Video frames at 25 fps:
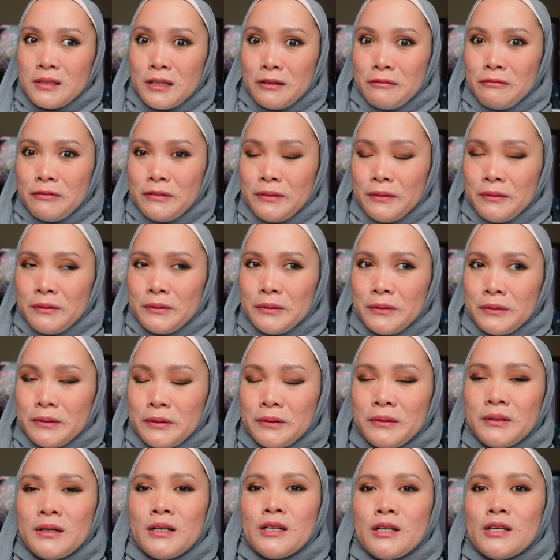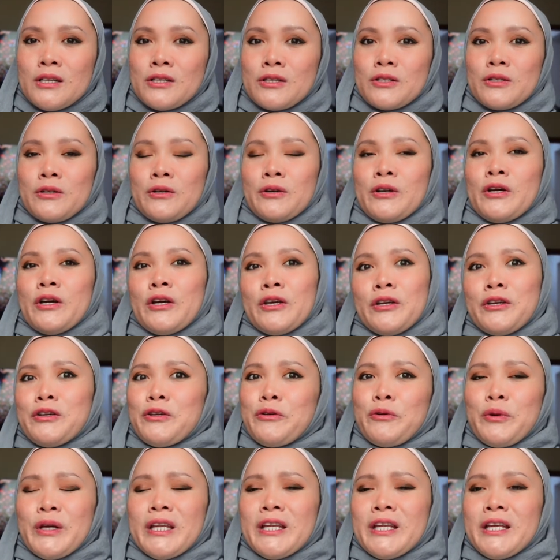and flu, you know. So
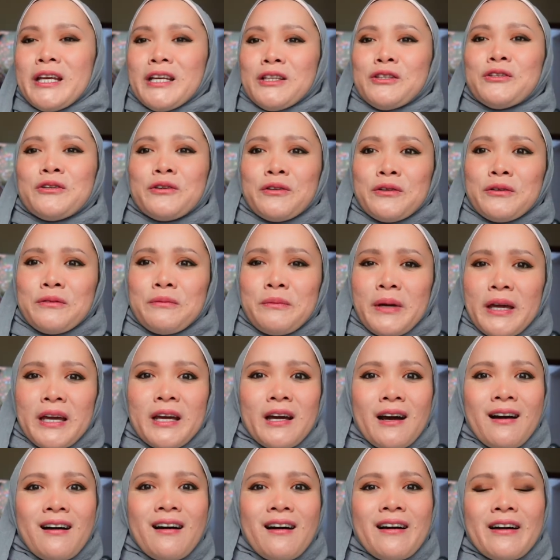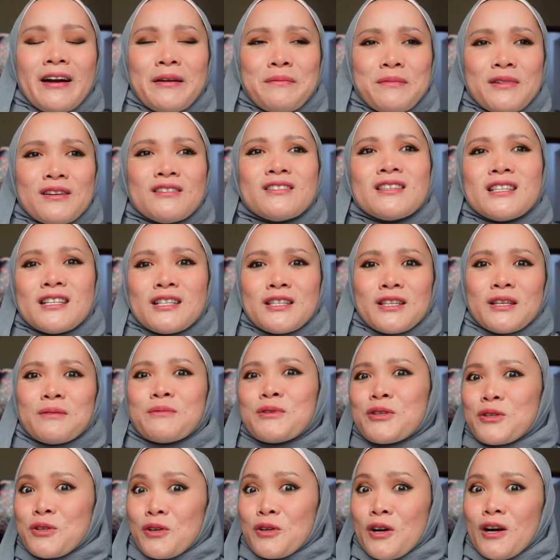we need to make our immune system
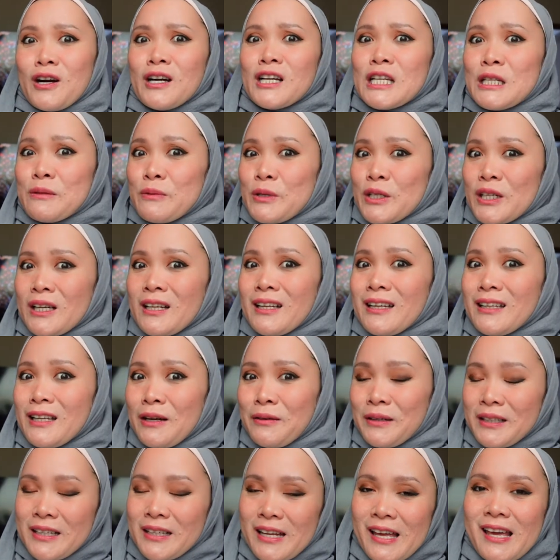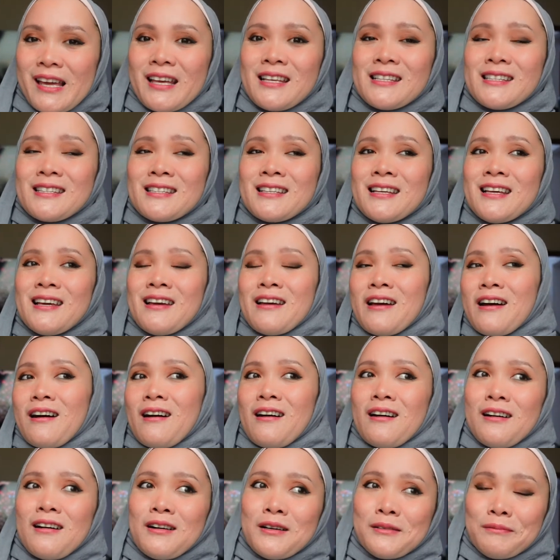strong, especially nowadays.
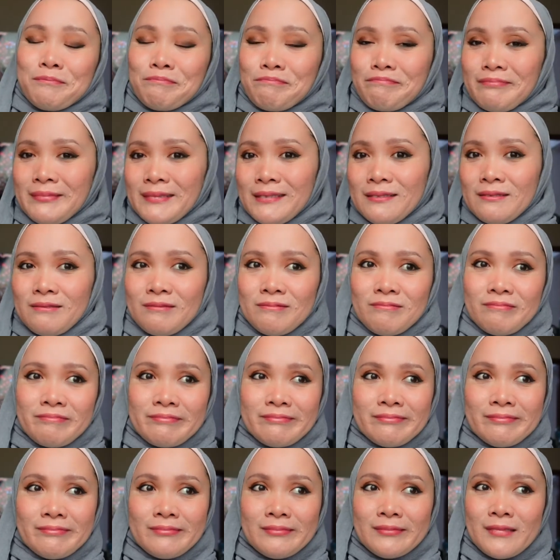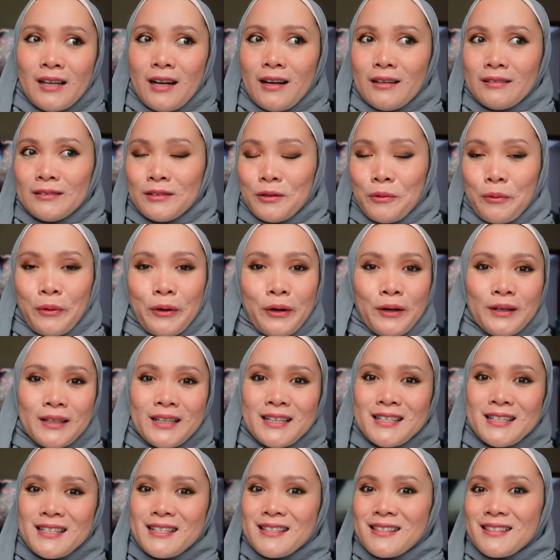The world
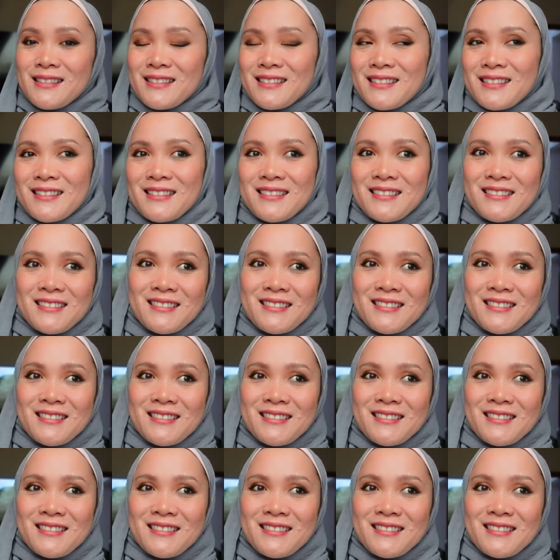is